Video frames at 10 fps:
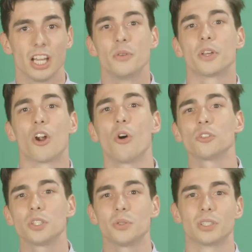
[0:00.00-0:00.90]
You can
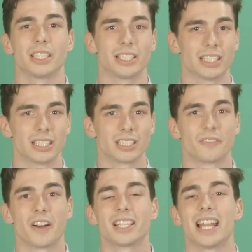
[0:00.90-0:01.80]
also use LinkedIn to
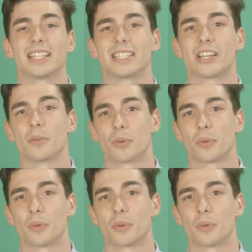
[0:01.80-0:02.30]
find a necessary